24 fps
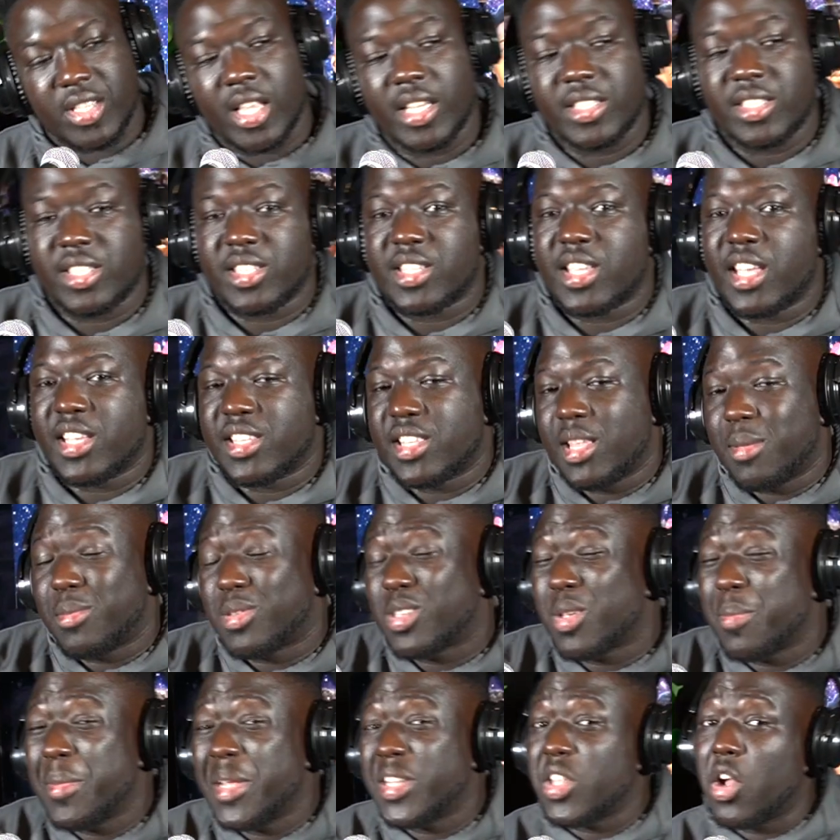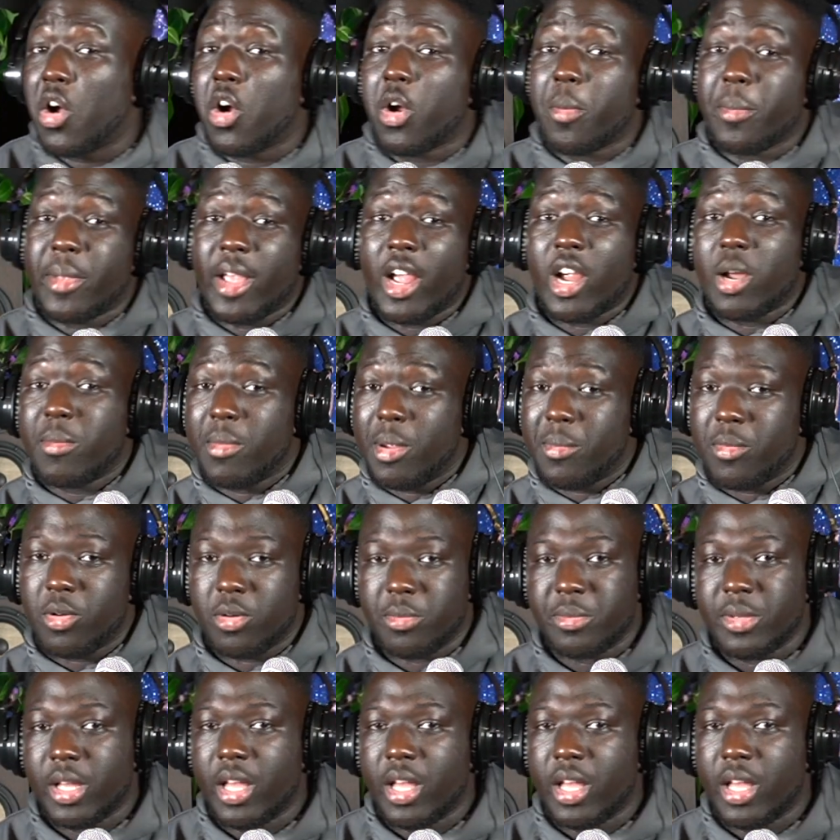that's his kid's name. He's committed to Army, I remember.